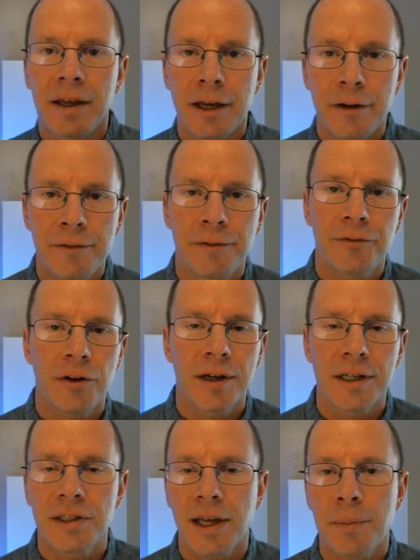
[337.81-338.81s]
If, for
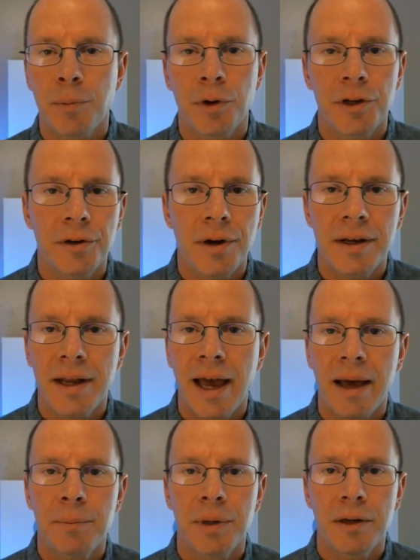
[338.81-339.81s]
example, you're
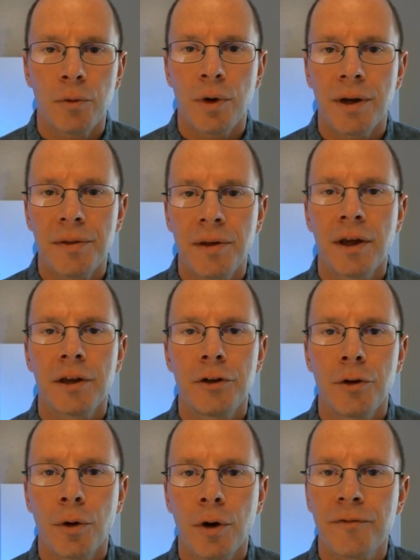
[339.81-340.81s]
unhappy with your